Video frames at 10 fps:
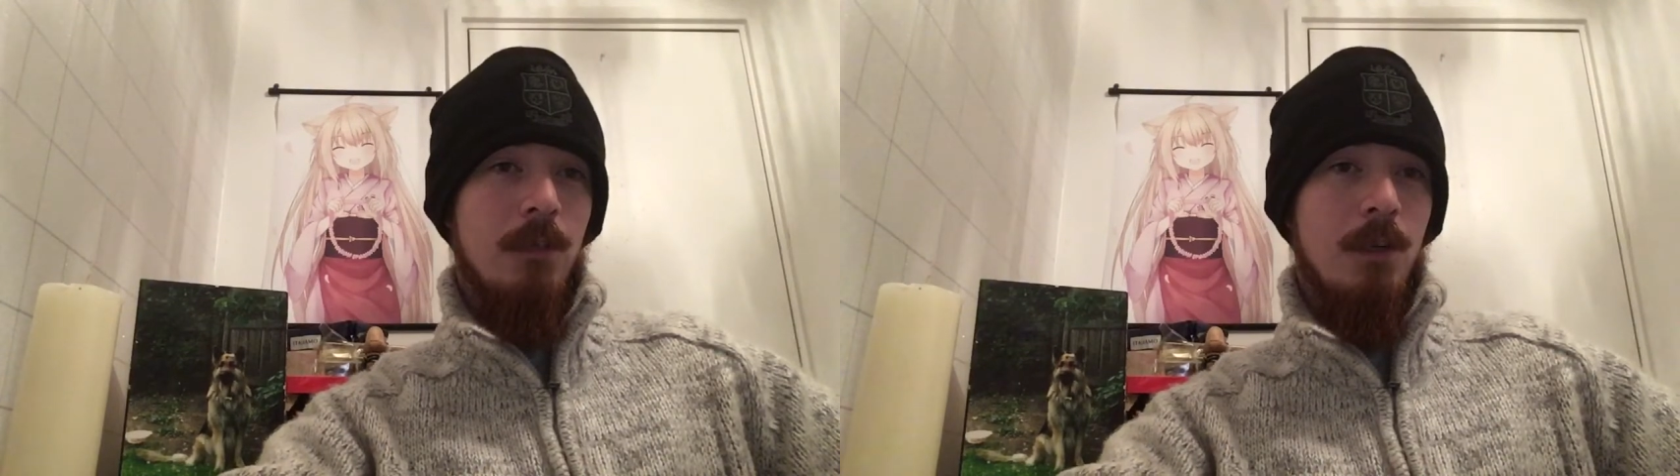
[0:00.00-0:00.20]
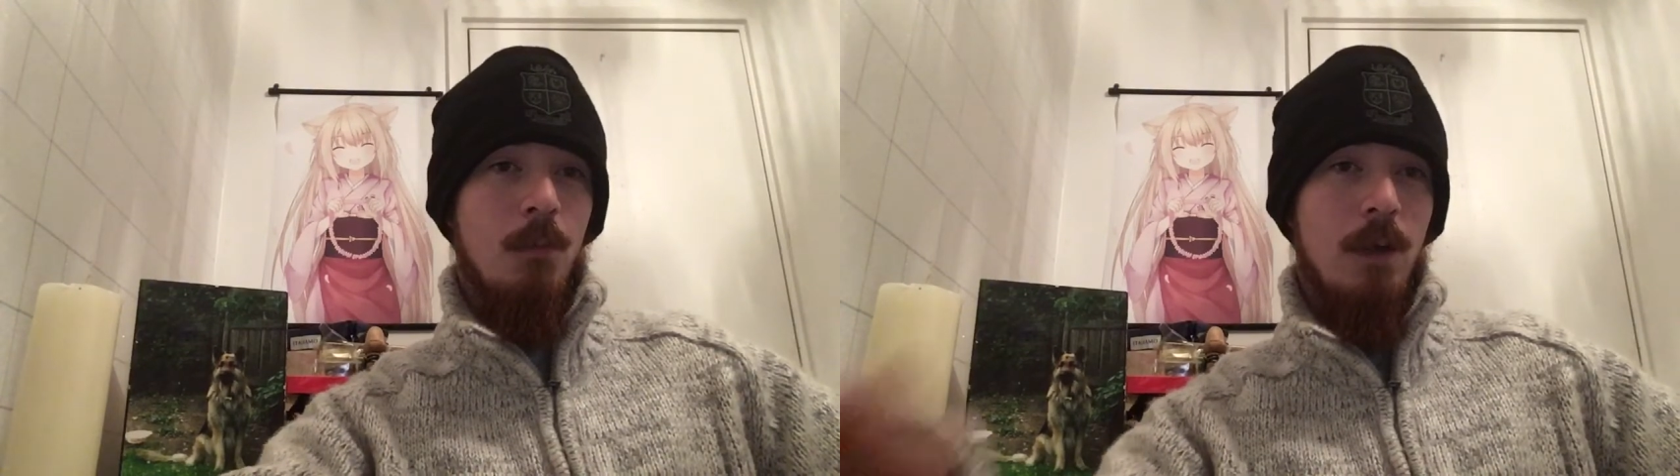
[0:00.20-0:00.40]

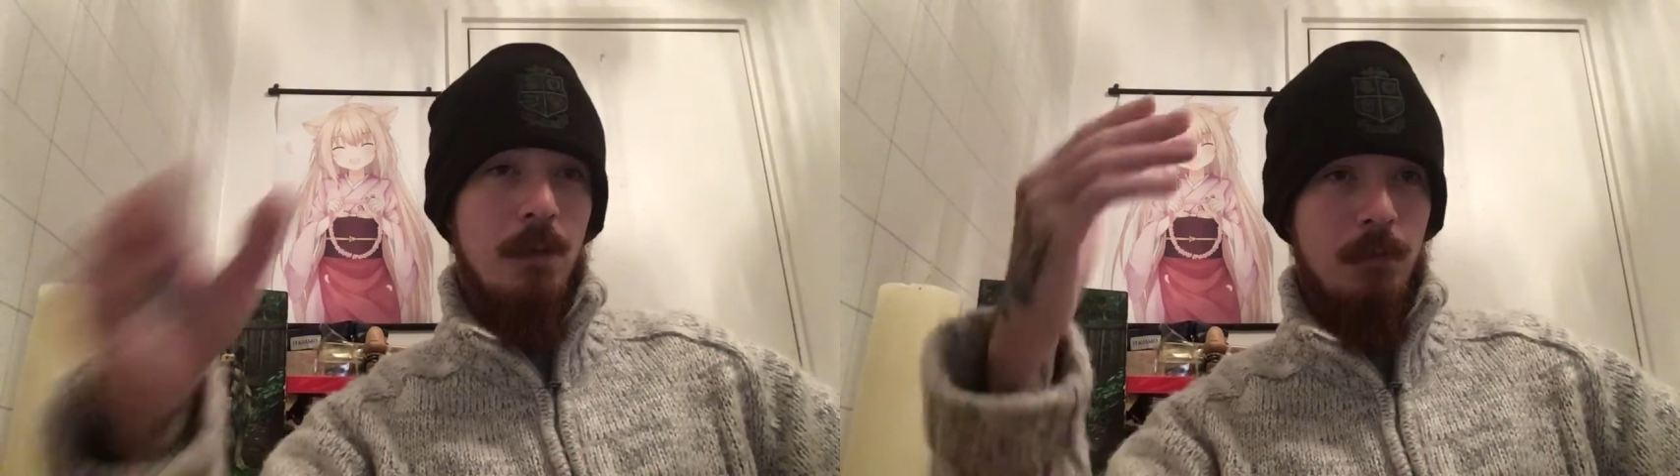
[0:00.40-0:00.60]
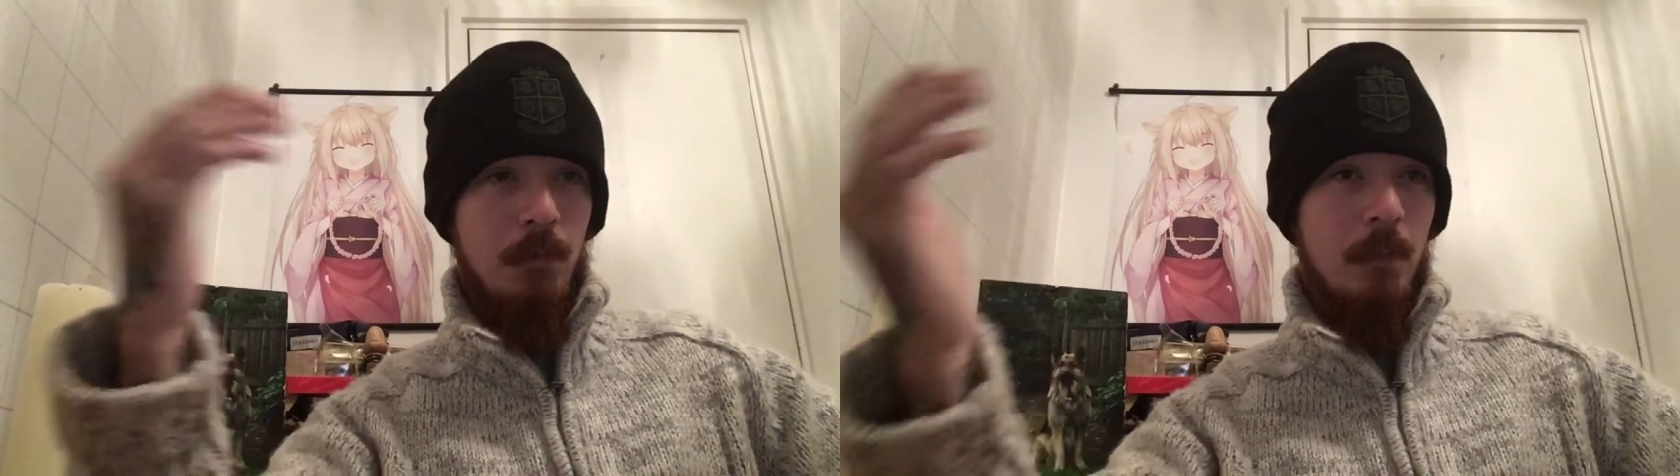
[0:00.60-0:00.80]
away
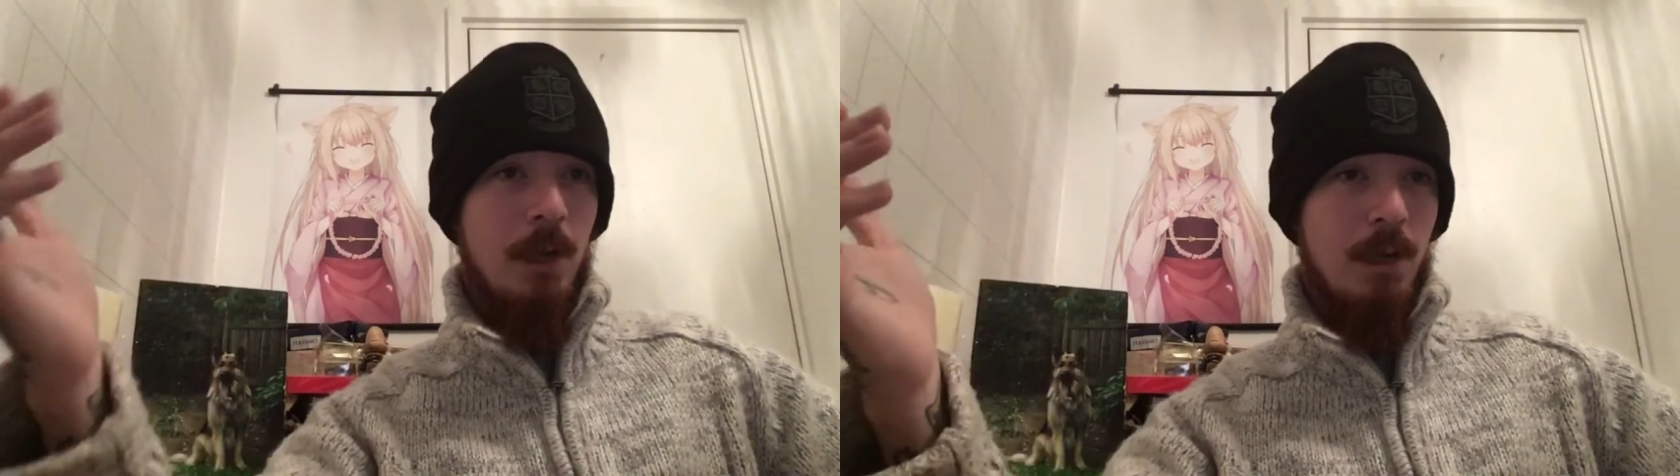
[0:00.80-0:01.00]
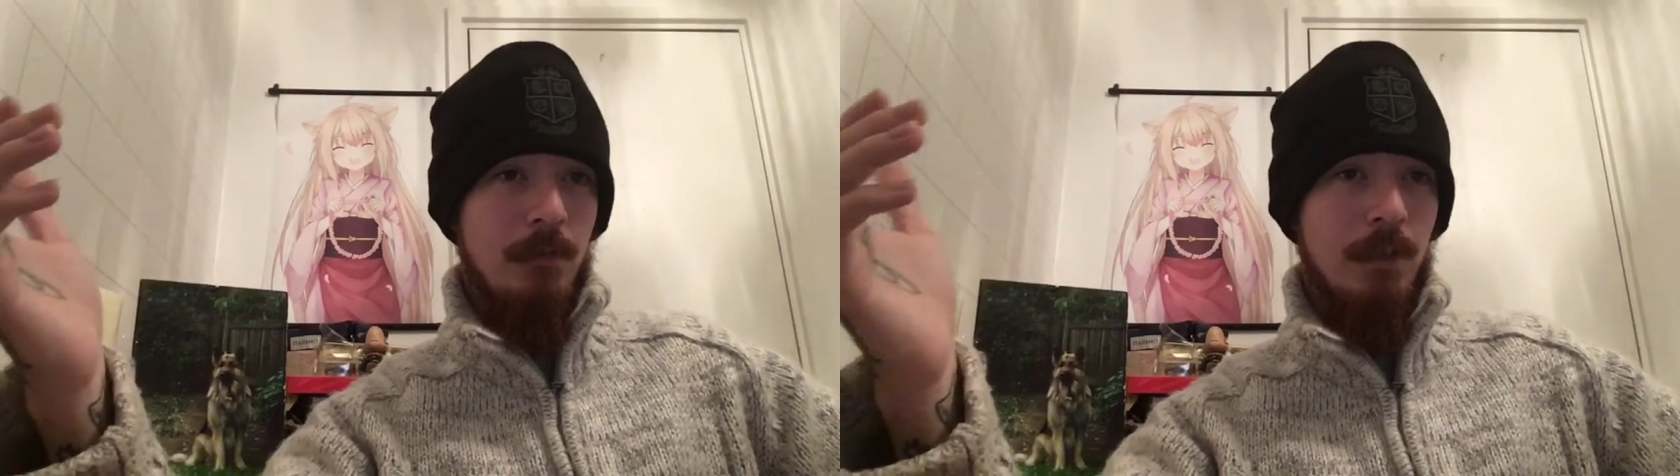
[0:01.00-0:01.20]
from the
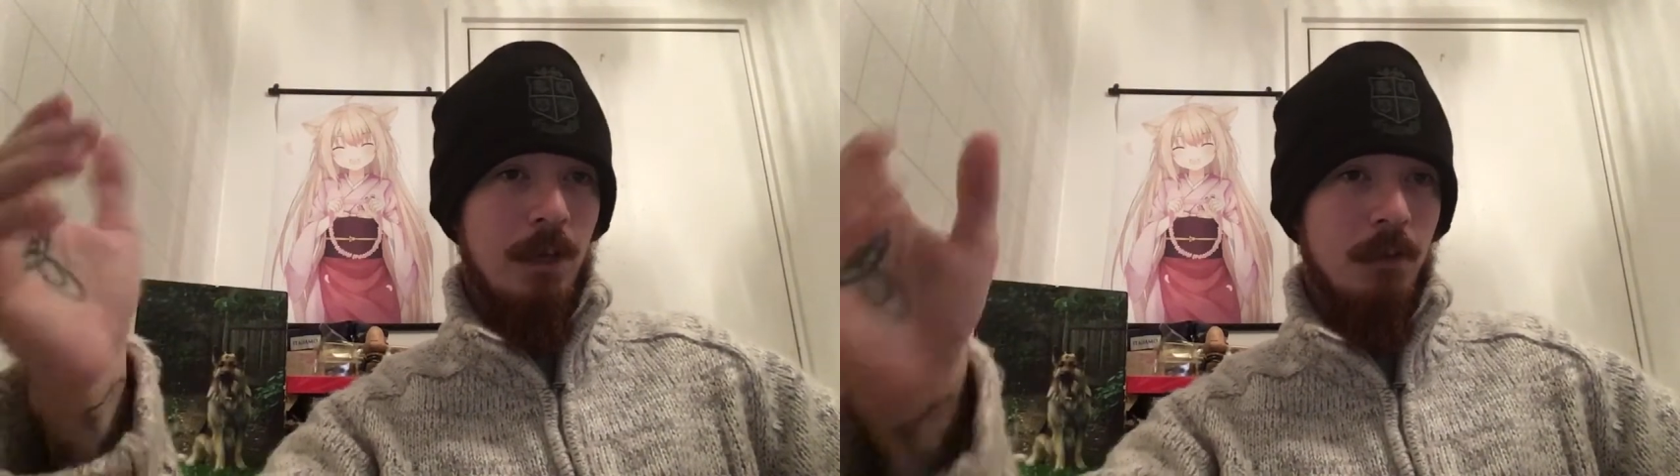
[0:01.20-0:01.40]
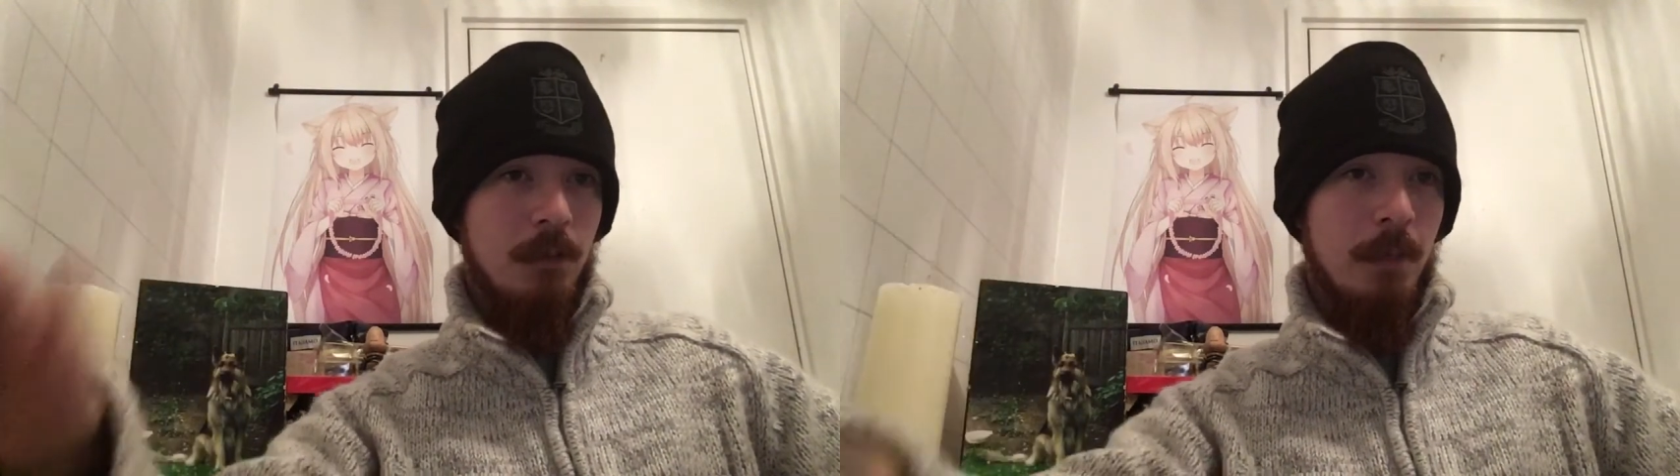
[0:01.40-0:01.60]

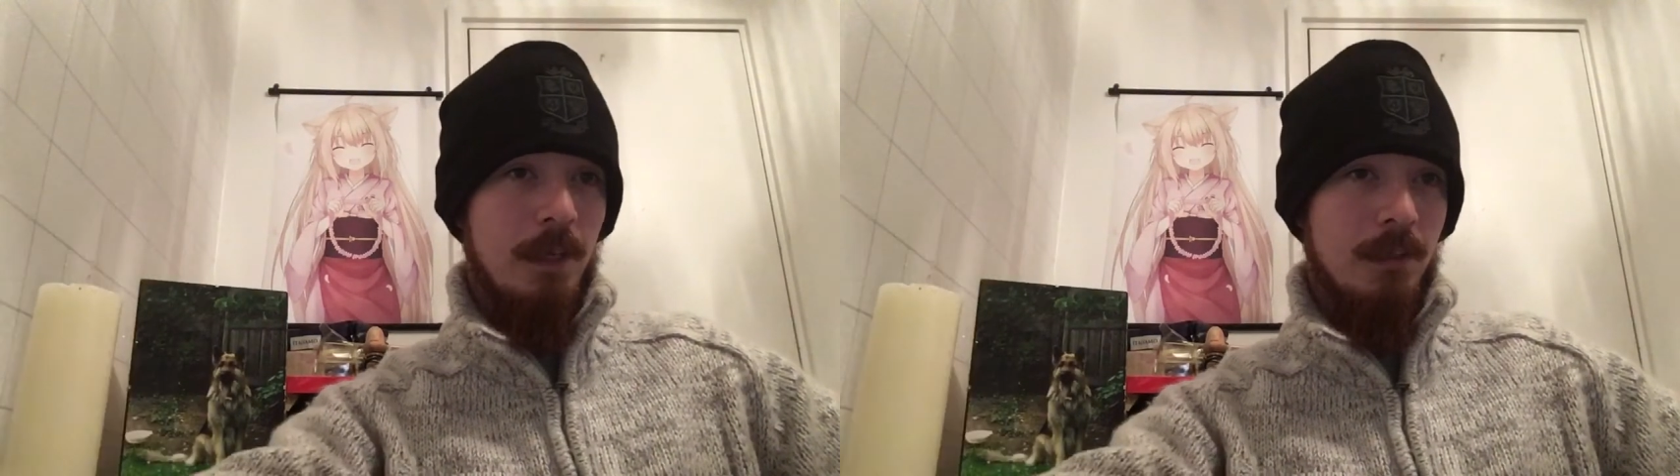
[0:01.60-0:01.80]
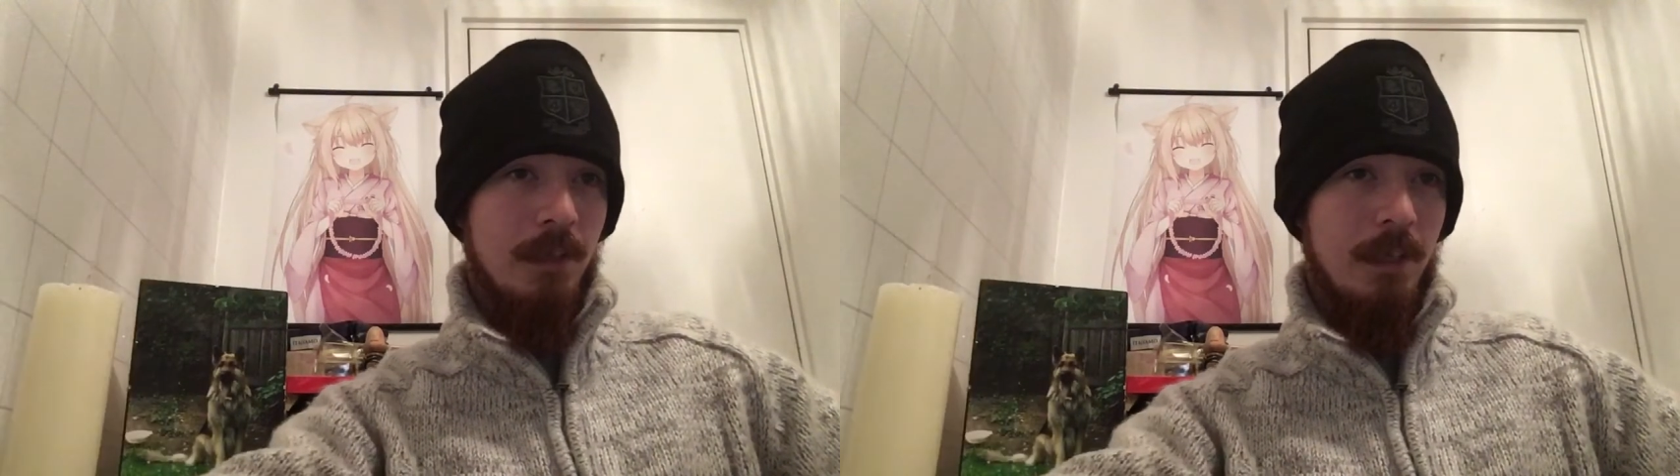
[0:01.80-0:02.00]
bathhouse,
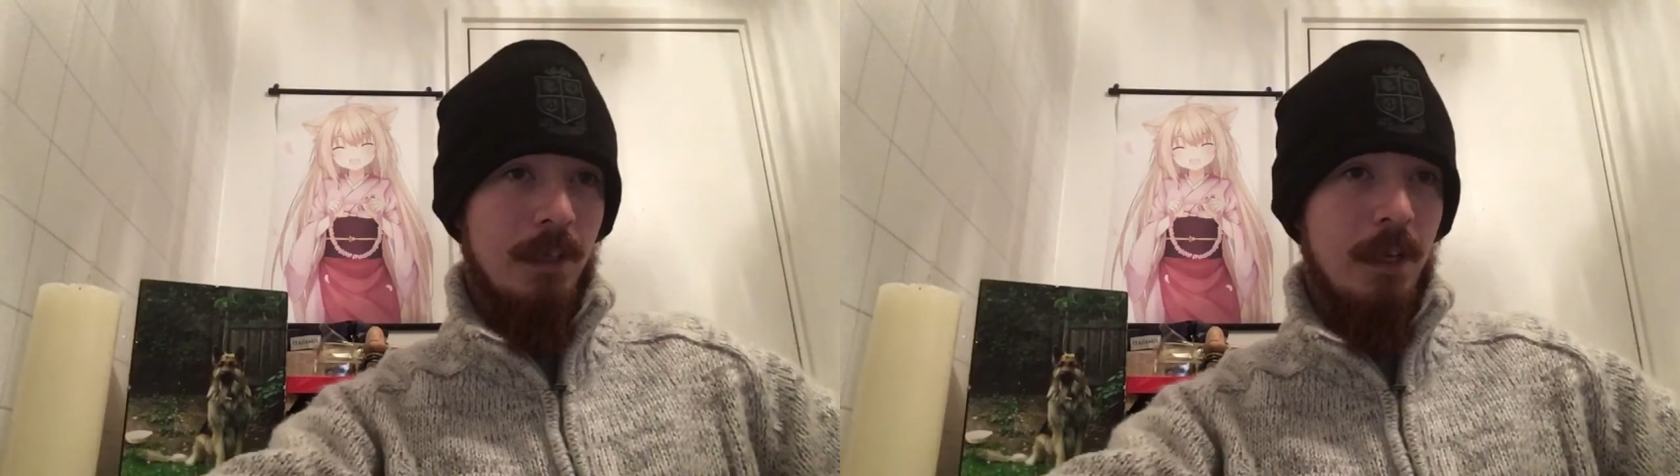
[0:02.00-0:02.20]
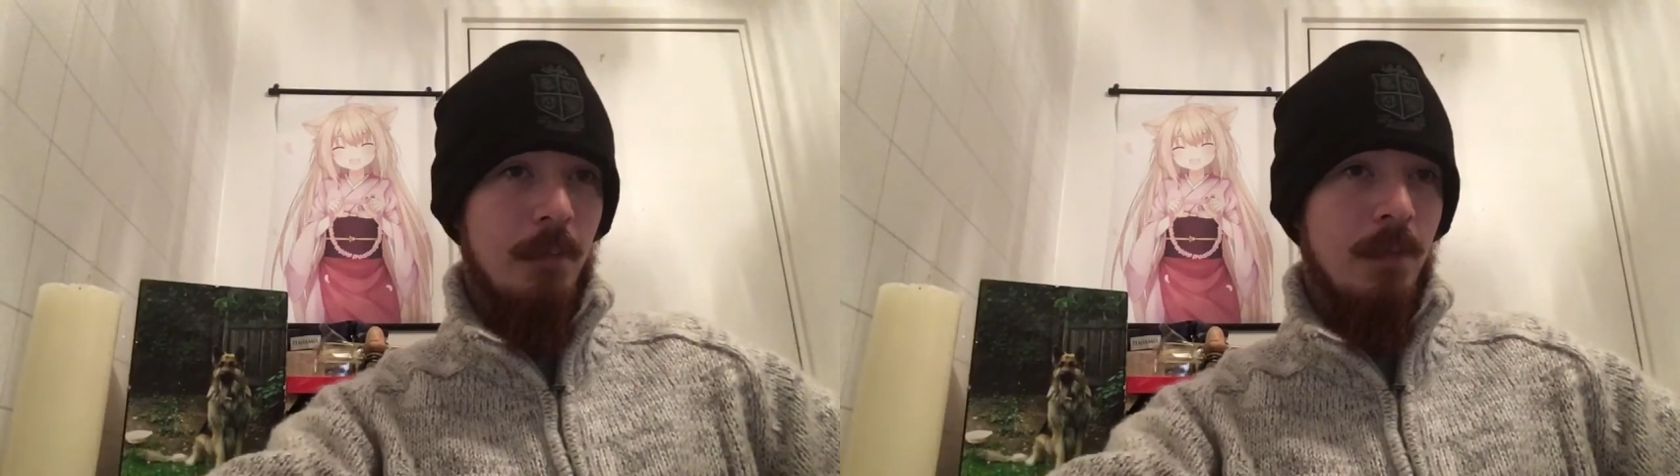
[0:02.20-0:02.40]
basically.